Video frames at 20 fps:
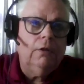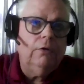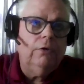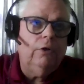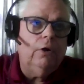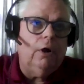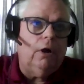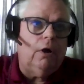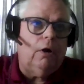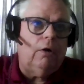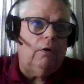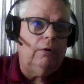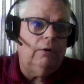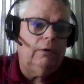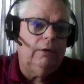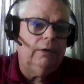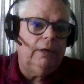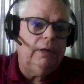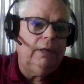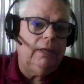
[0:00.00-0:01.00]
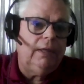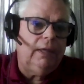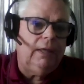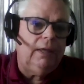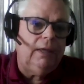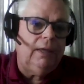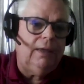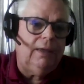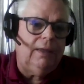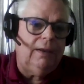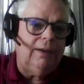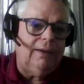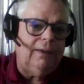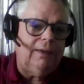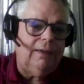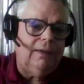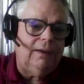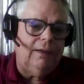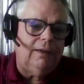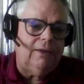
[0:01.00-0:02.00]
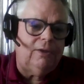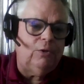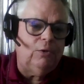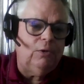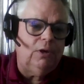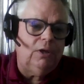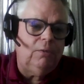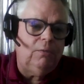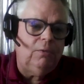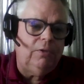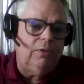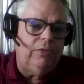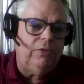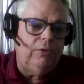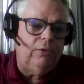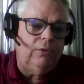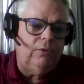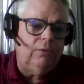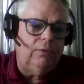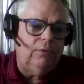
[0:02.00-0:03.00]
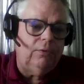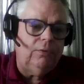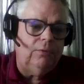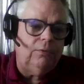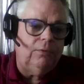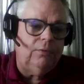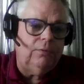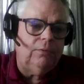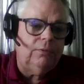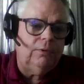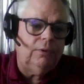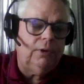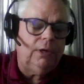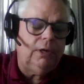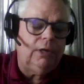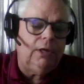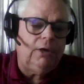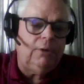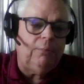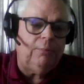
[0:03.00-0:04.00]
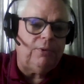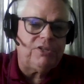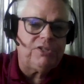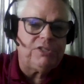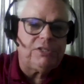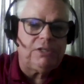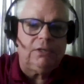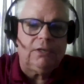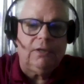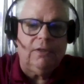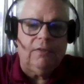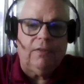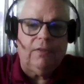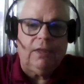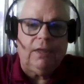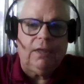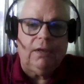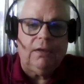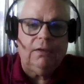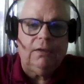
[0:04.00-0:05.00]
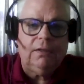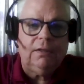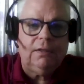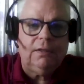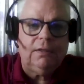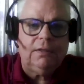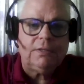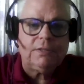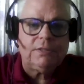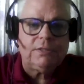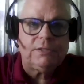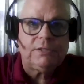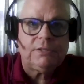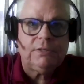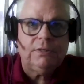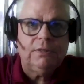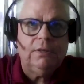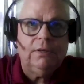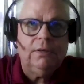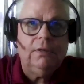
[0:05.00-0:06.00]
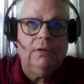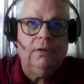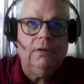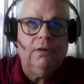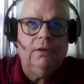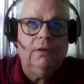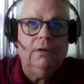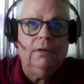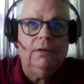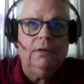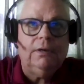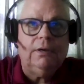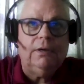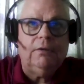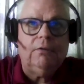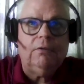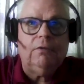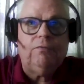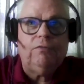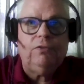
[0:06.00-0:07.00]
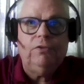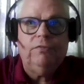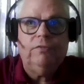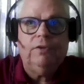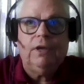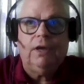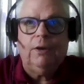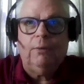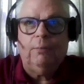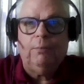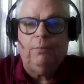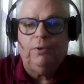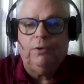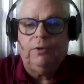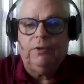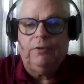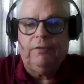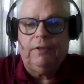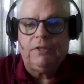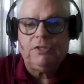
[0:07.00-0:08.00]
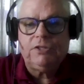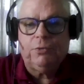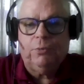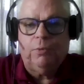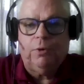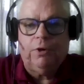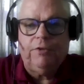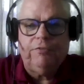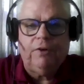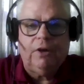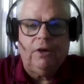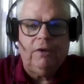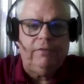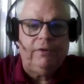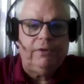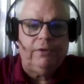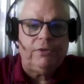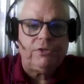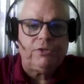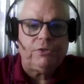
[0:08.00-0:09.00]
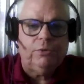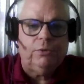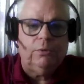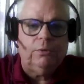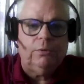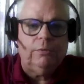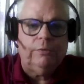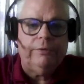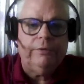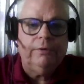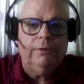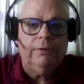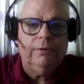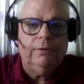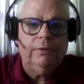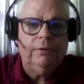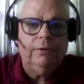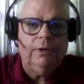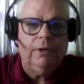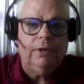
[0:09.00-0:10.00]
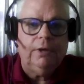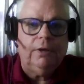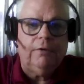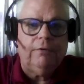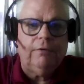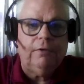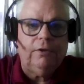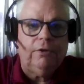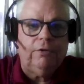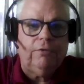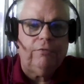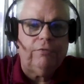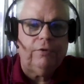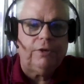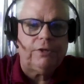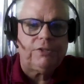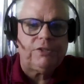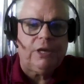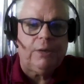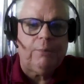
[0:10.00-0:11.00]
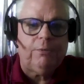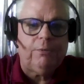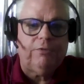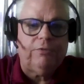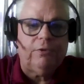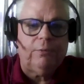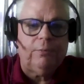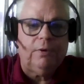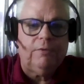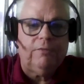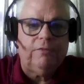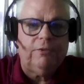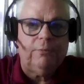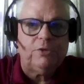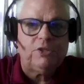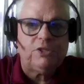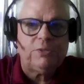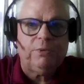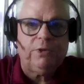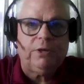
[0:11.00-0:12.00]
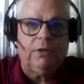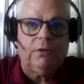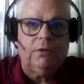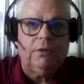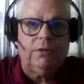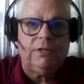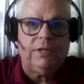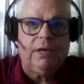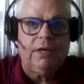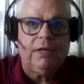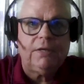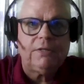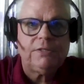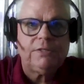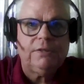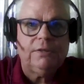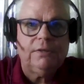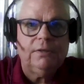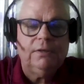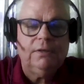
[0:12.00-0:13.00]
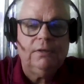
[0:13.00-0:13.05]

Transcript: No, and I agree with you 100% on that. Is if you've got a building that's 25 years old, for example, from a sprinkler test,